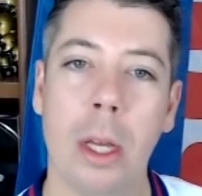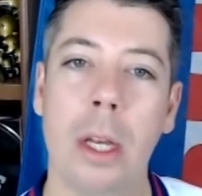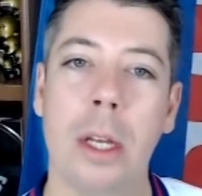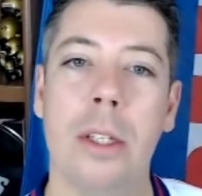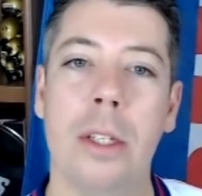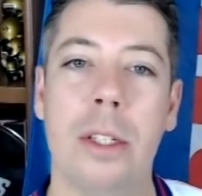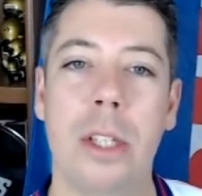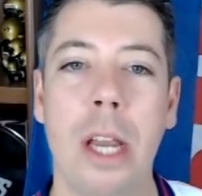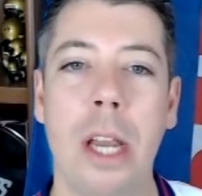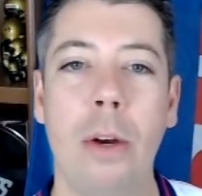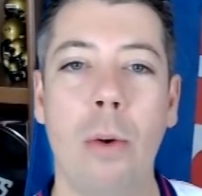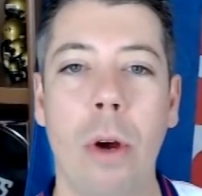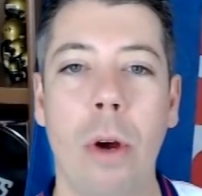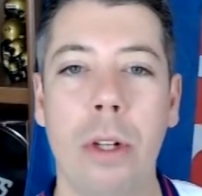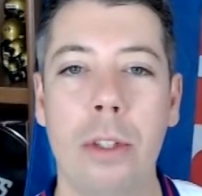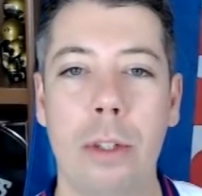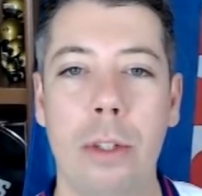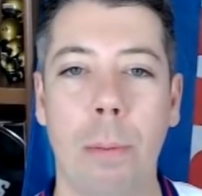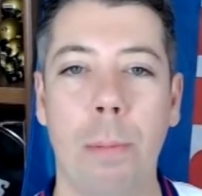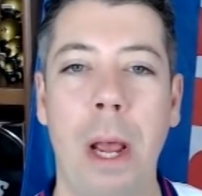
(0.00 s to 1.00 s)

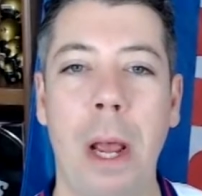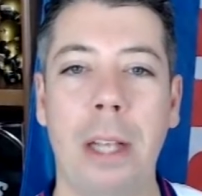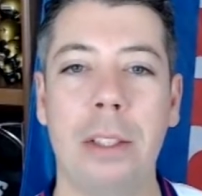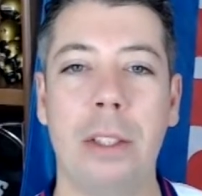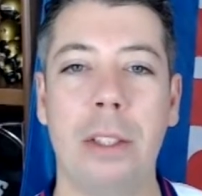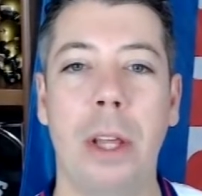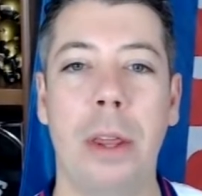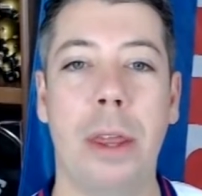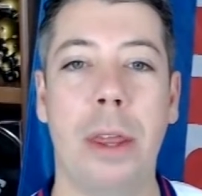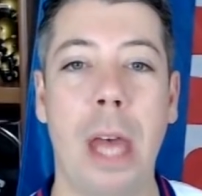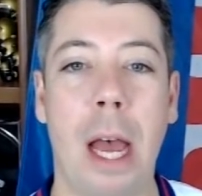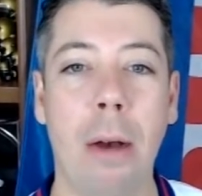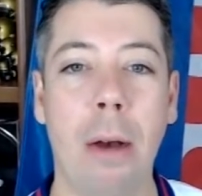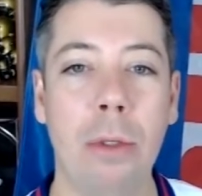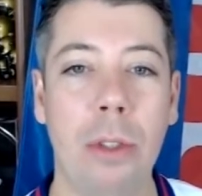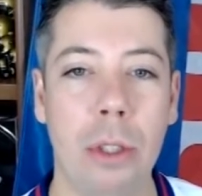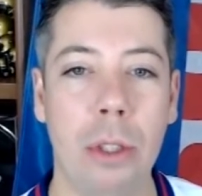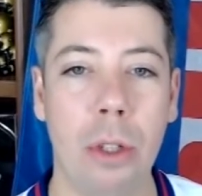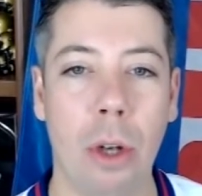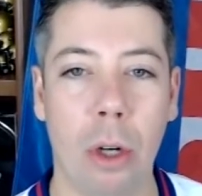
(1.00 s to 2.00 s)
Saquon surpassed
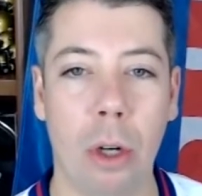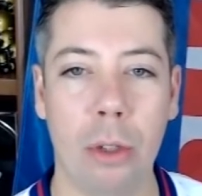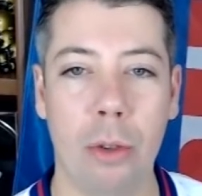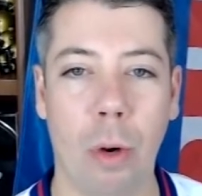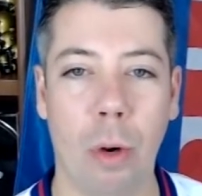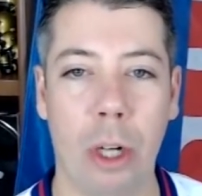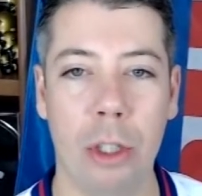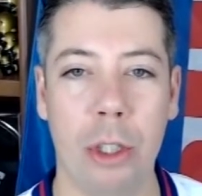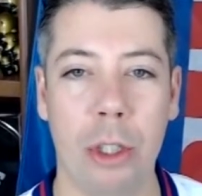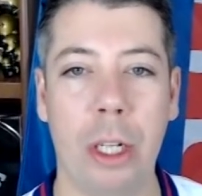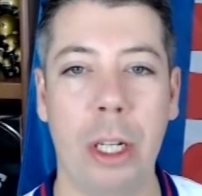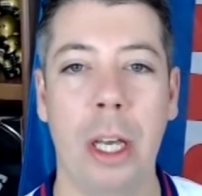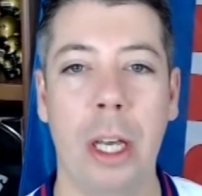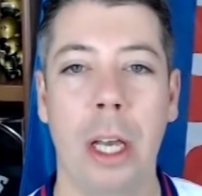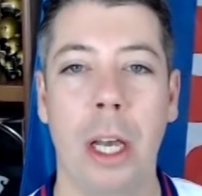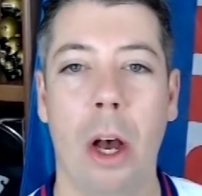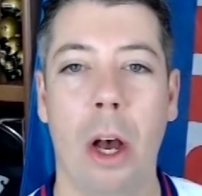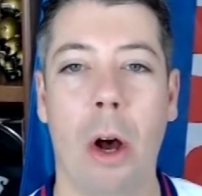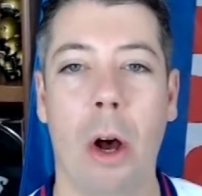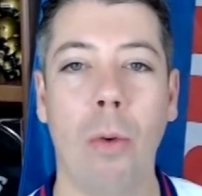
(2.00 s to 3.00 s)
1,000 yards rushing
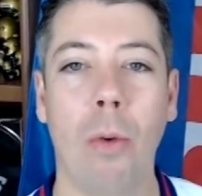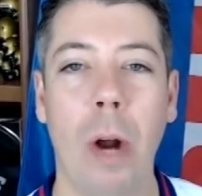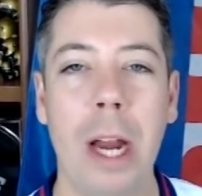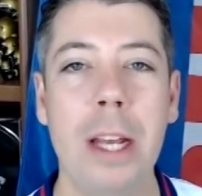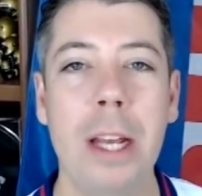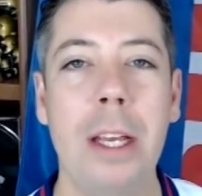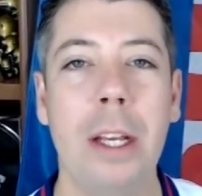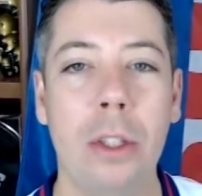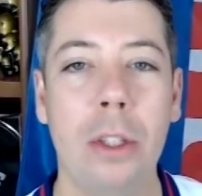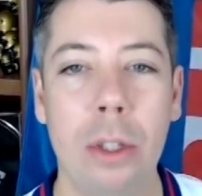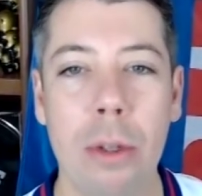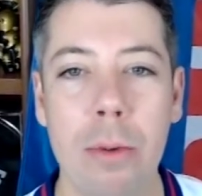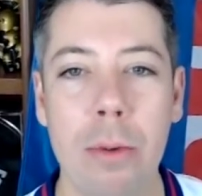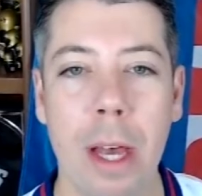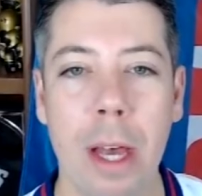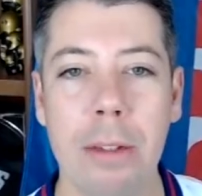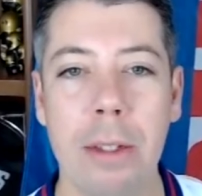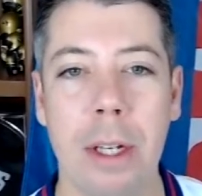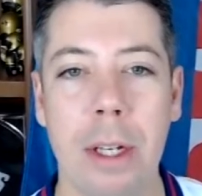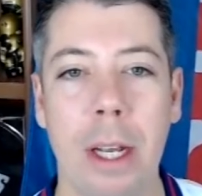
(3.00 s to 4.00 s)
already in
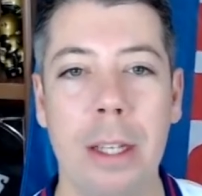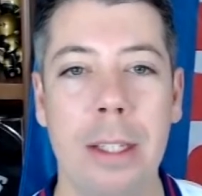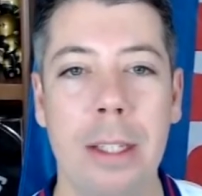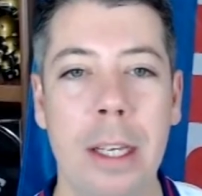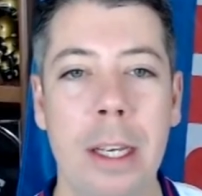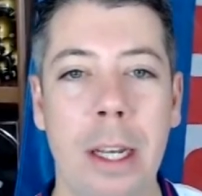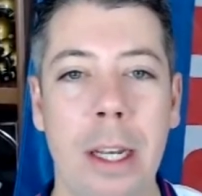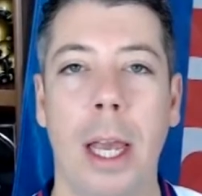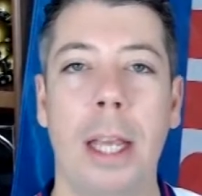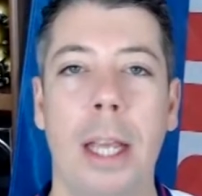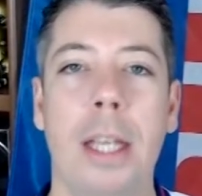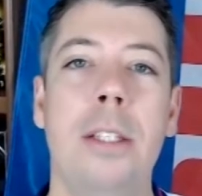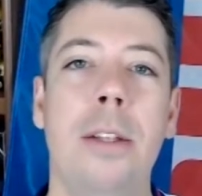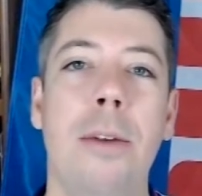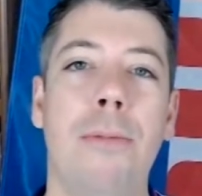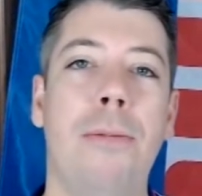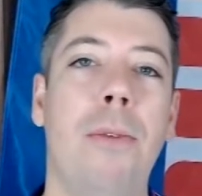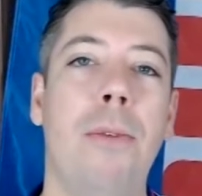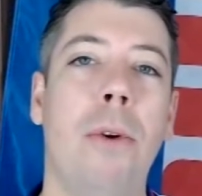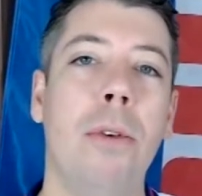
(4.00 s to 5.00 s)
2018. He's
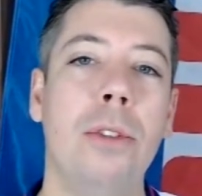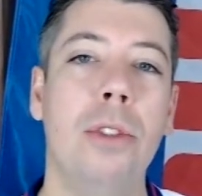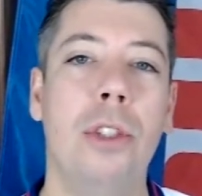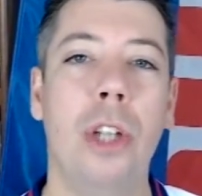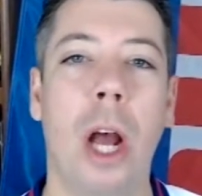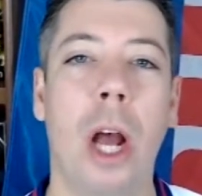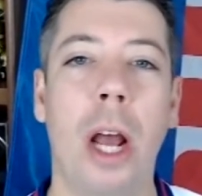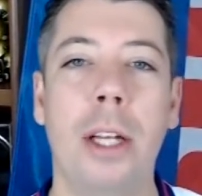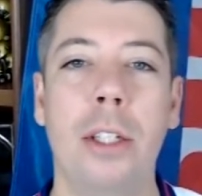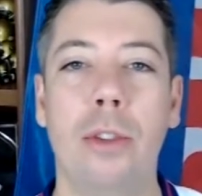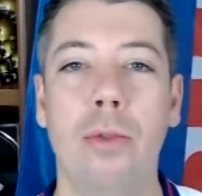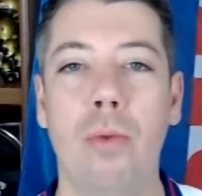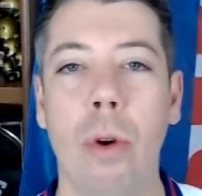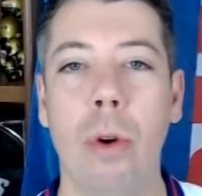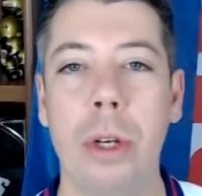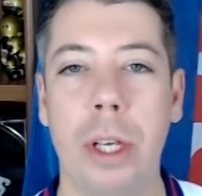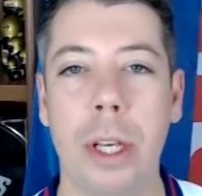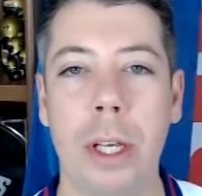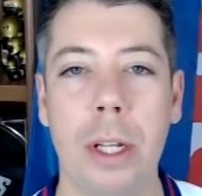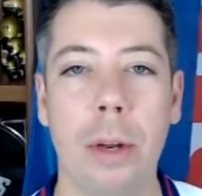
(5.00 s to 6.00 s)
the first Giants
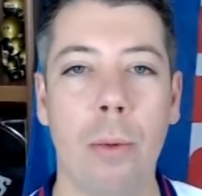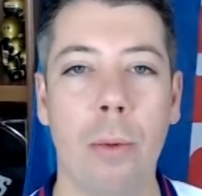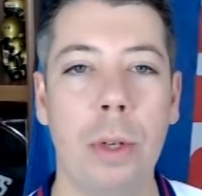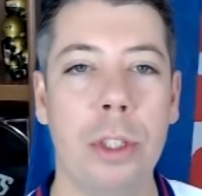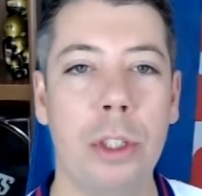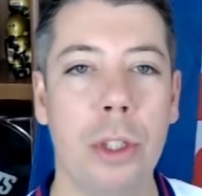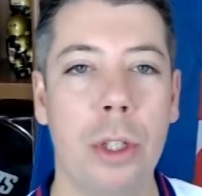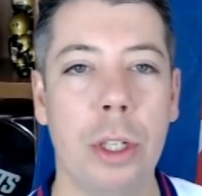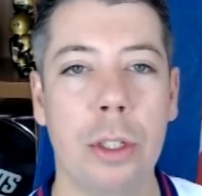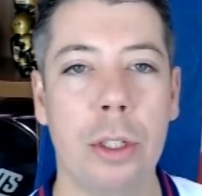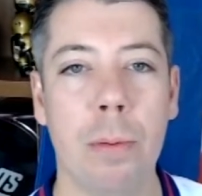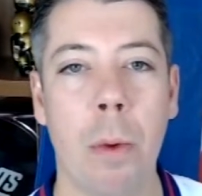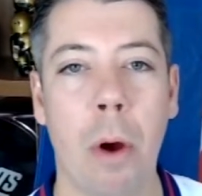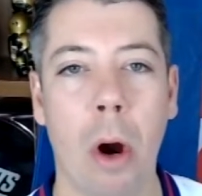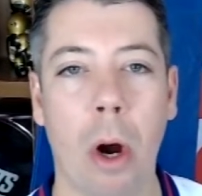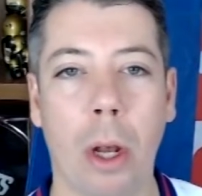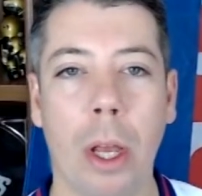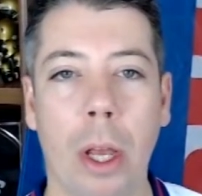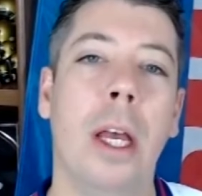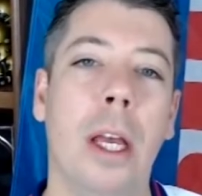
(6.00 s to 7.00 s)
rookie to reach this
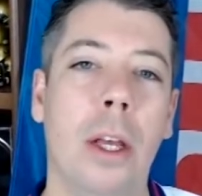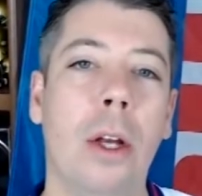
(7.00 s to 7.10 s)
mark.